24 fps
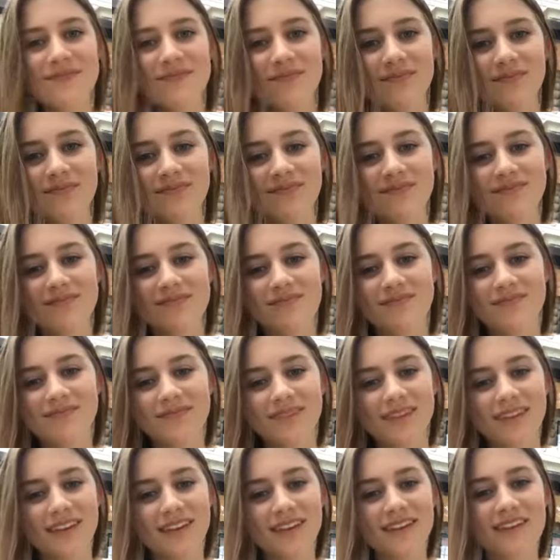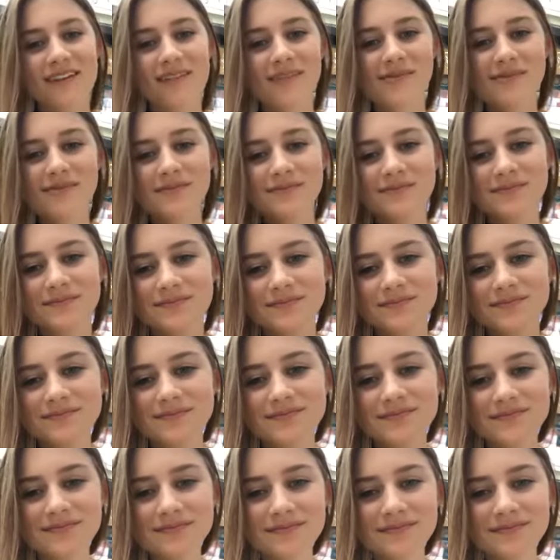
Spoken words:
No one is speaking in this clip.